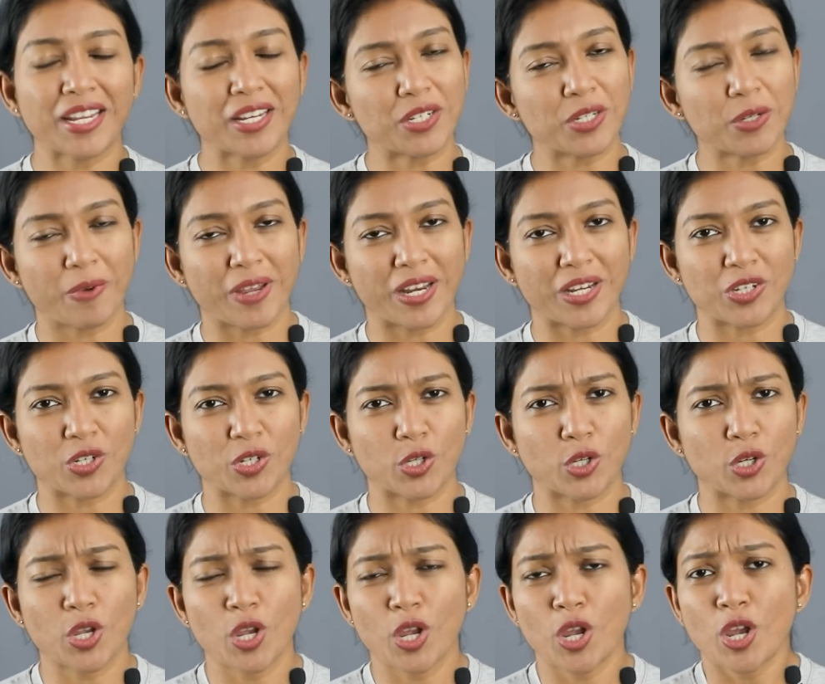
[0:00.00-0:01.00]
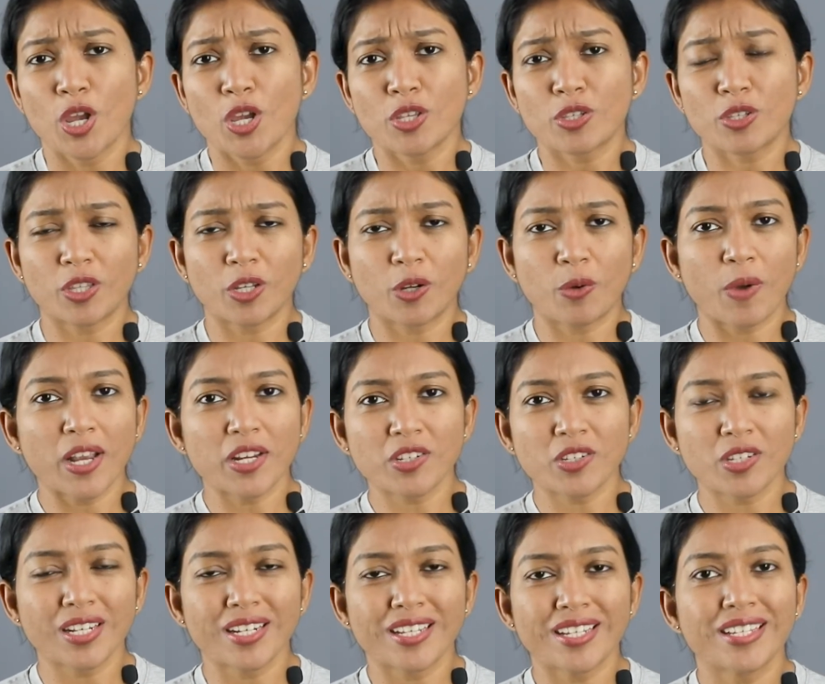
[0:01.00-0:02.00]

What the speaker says: intervention. So the question